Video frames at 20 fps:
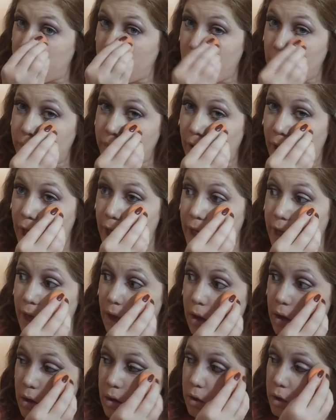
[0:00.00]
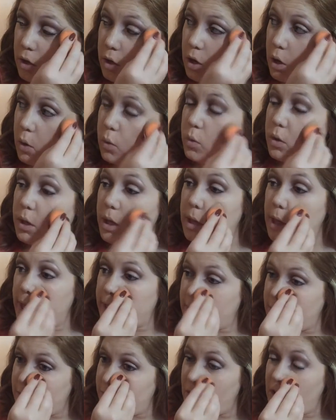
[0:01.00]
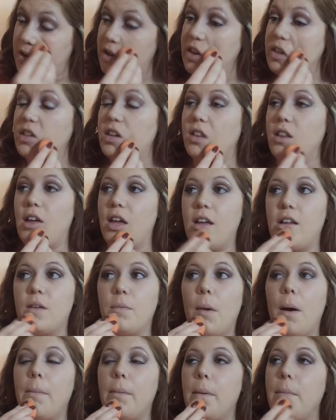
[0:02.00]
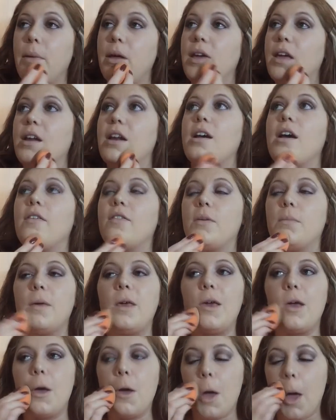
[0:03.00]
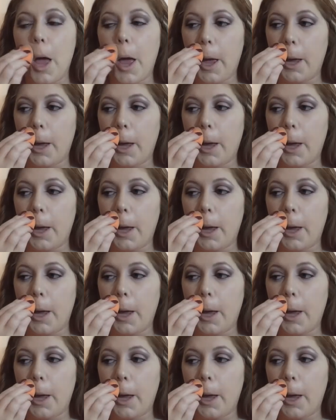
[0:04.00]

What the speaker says: if I, you know, really like this foundation, that it's probably going to have to be